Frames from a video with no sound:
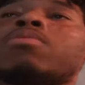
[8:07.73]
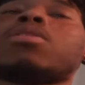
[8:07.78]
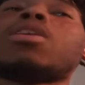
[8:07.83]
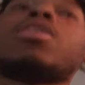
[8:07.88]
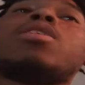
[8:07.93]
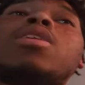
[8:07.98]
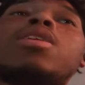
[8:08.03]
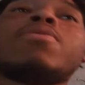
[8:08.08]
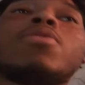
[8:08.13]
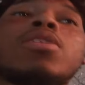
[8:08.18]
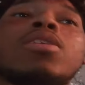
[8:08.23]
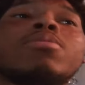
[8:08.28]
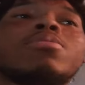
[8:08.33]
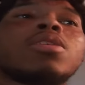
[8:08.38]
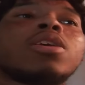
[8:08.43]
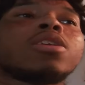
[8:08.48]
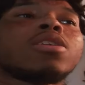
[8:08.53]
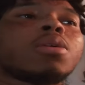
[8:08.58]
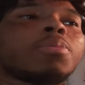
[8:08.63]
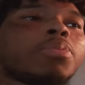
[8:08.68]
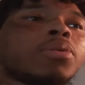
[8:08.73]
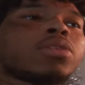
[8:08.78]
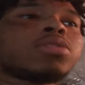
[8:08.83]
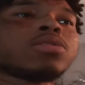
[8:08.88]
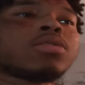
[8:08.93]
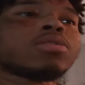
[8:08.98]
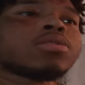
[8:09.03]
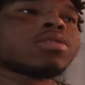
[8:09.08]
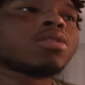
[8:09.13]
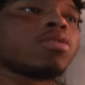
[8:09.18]
They never updated the
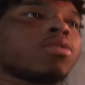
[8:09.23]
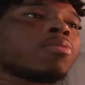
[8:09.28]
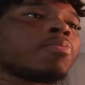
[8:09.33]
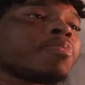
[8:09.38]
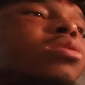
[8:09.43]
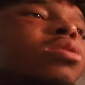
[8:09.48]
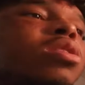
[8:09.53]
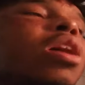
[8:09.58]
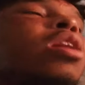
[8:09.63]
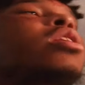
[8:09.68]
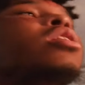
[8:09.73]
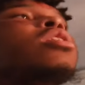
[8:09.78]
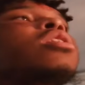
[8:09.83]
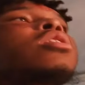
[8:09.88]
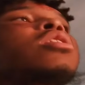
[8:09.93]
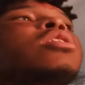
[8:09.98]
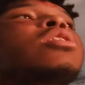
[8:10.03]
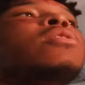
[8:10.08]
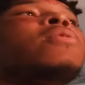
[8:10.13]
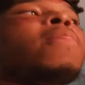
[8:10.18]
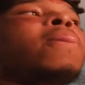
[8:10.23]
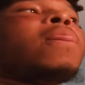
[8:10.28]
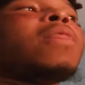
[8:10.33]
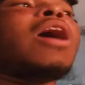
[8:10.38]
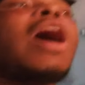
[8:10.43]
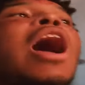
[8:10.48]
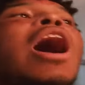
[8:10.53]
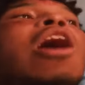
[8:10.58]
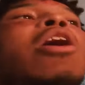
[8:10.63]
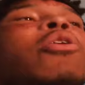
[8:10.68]
picture. So technically
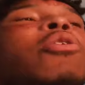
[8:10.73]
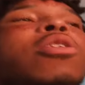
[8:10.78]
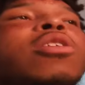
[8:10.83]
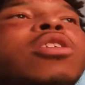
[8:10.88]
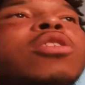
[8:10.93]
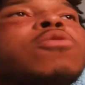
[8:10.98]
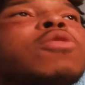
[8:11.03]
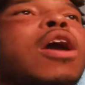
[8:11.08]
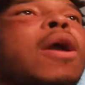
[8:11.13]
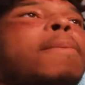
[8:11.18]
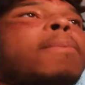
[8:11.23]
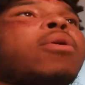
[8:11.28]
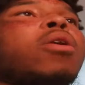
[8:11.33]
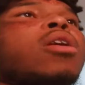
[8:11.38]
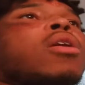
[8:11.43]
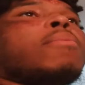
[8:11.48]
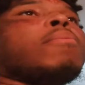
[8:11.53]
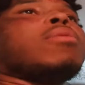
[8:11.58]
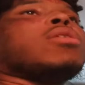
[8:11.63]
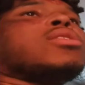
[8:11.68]
I ordered the right part,